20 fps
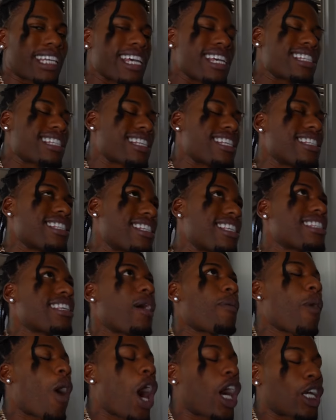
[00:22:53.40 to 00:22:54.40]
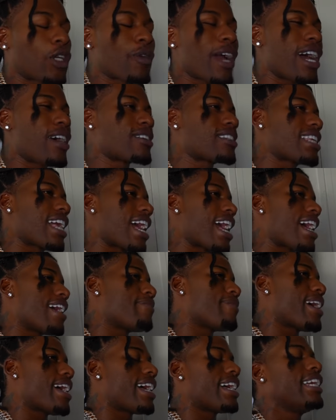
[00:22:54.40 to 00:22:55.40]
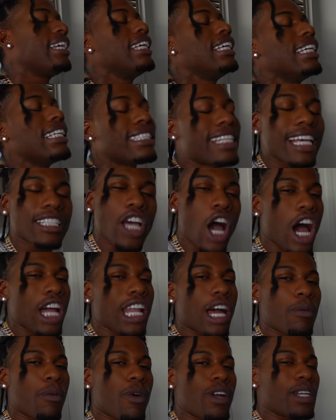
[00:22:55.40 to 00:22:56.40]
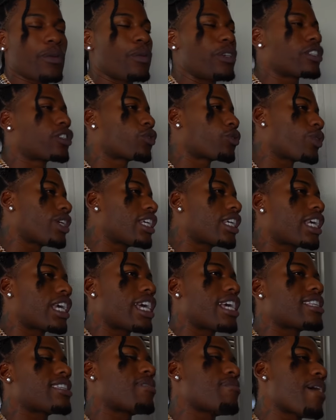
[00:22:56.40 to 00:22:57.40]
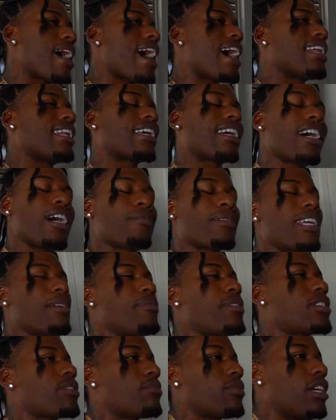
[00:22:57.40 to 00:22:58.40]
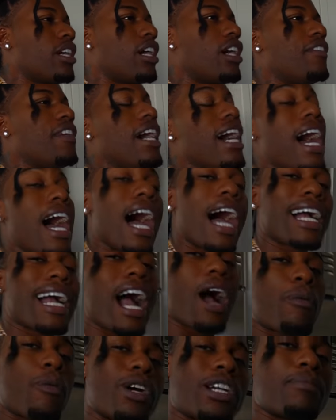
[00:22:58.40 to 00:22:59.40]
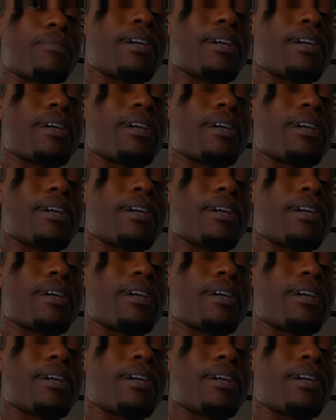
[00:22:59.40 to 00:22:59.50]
kiss since I'm walking around sad, man. That's all I wanted was three kids of mine to come give me some love. I got one